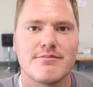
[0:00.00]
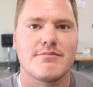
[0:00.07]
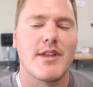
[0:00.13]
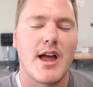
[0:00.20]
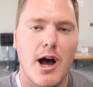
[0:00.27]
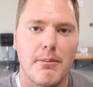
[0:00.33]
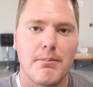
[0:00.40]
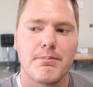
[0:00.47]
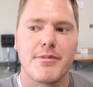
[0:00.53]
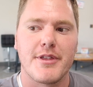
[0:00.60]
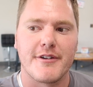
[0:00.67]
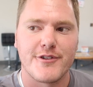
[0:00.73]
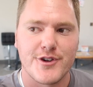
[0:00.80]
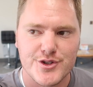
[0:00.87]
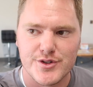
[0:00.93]
help
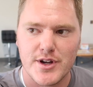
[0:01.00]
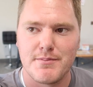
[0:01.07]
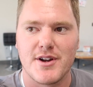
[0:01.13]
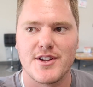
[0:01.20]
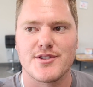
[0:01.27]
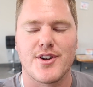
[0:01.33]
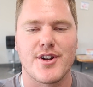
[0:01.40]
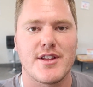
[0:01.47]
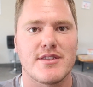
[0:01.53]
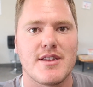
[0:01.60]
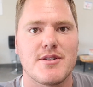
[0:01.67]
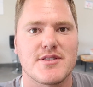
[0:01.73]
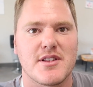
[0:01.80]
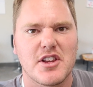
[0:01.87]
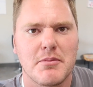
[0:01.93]
their first grade buddies learn it, that
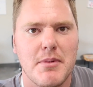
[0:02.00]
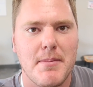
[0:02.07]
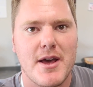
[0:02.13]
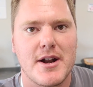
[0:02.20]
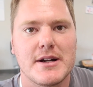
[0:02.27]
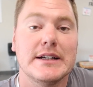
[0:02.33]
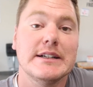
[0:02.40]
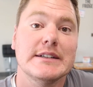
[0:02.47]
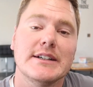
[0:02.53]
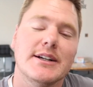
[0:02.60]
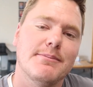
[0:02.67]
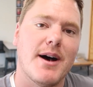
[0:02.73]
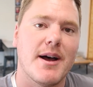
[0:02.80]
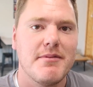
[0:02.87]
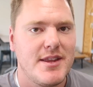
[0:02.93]
was a little bit better.
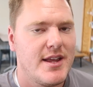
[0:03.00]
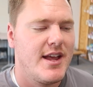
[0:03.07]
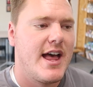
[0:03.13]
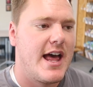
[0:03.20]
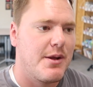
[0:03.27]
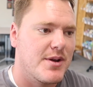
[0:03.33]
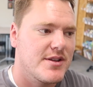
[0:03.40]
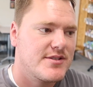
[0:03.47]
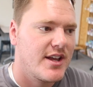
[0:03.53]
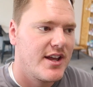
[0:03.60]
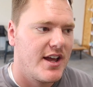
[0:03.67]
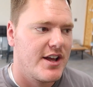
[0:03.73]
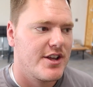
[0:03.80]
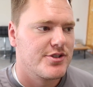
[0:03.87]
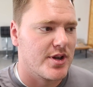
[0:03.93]
But anyways,
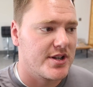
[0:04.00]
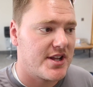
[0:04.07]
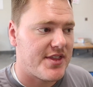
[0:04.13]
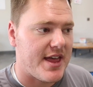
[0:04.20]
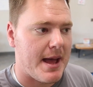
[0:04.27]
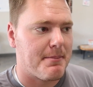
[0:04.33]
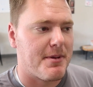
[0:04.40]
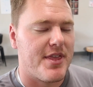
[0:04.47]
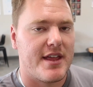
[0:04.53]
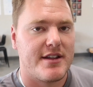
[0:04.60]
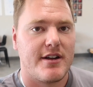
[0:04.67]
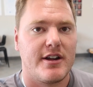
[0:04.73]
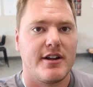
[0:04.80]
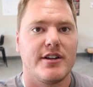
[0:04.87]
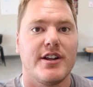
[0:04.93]
so I did that, but
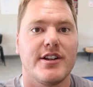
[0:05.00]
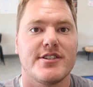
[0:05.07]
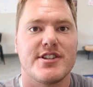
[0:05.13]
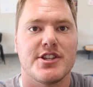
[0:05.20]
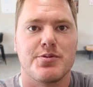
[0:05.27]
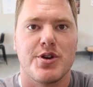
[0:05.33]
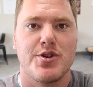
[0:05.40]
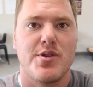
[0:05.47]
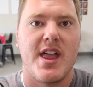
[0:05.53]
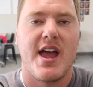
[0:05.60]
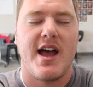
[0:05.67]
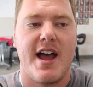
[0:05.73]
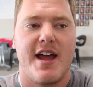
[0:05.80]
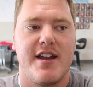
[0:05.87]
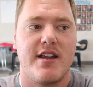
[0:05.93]
then since we were doing
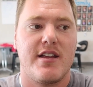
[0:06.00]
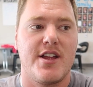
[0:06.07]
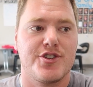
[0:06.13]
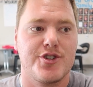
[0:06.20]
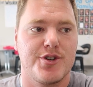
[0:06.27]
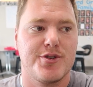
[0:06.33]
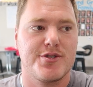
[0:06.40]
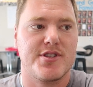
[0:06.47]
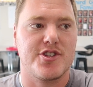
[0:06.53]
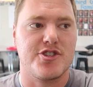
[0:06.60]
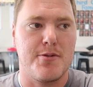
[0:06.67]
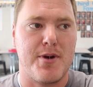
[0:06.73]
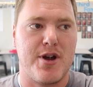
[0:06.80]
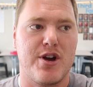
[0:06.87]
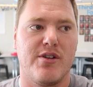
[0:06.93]
that, I introduced the
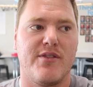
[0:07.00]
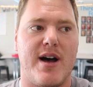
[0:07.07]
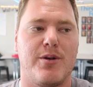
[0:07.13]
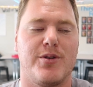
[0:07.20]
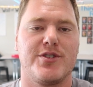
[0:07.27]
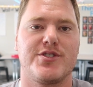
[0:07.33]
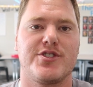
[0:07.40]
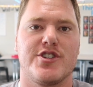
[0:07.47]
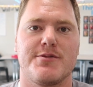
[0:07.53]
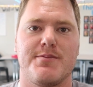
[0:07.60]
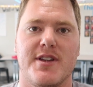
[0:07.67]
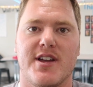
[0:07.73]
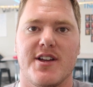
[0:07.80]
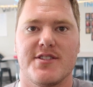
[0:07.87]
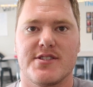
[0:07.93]
superhero vowels just
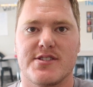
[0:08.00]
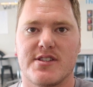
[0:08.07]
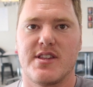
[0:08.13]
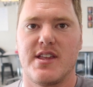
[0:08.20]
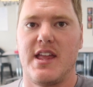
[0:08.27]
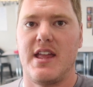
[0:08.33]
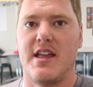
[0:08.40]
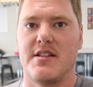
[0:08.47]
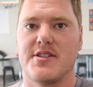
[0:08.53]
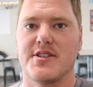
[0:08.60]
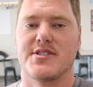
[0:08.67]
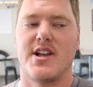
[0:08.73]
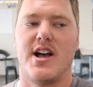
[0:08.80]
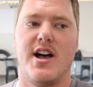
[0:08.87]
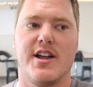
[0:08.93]
because in the
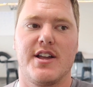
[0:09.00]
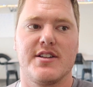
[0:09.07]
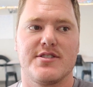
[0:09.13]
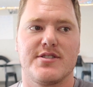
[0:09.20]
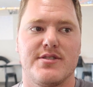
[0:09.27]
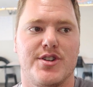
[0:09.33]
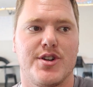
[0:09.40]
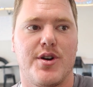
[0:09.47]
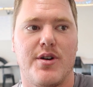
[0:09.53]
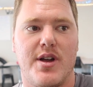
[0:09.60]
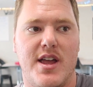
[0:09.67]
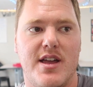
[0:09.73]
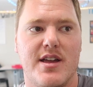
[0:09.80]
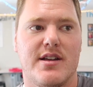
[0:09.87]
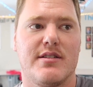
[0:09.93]
song it's, you know,
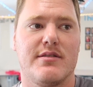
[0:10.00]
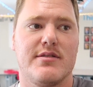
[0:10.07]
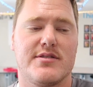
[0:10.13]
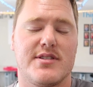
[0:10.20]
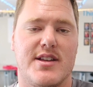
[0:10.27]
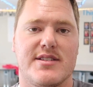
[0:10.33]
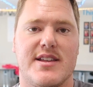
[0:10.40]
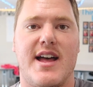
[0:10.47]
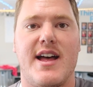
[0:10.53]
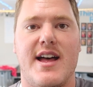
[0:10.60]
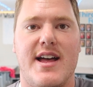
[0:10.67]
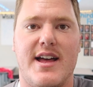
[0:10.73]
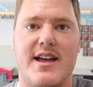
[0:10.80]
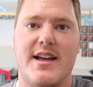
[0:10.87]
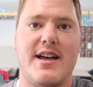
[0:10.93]
A says
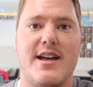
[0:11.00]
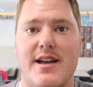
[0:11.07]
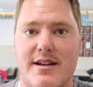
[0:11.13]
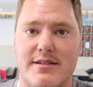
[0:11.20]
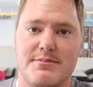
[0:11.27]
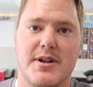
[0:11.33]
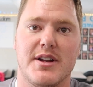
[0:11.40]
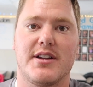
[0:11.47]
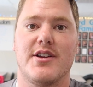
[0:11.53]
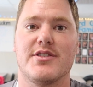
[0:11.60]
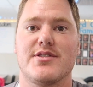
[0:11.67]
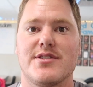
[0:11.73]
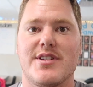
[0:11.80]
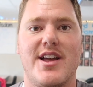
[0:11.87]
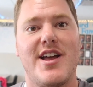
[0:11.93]
but it can
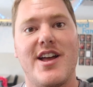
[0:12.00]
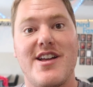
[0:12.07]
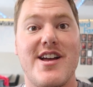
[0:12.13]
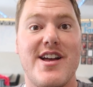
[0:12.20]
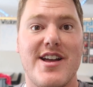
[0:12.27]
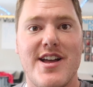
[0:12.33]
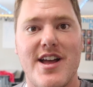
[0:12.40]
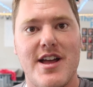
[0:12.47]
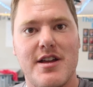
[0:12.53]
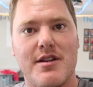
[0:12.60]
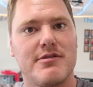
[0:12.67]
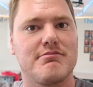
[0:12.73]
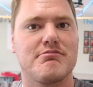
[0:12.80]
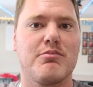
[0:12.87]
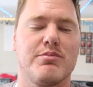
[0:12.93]
also say A,
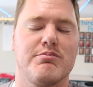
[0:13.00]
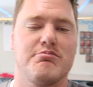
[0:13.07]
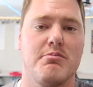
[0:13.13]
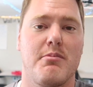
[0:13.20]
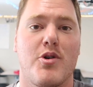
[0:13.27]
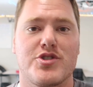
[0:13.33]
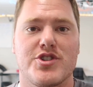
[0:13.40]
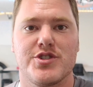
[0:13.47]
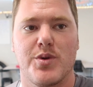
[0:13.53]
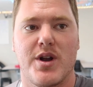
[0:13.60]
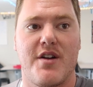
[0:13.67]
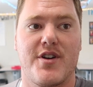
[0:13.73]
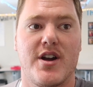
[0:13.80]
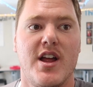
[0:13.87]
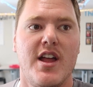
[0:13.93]
and motions or
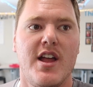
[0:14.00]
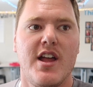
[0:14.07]
whatever.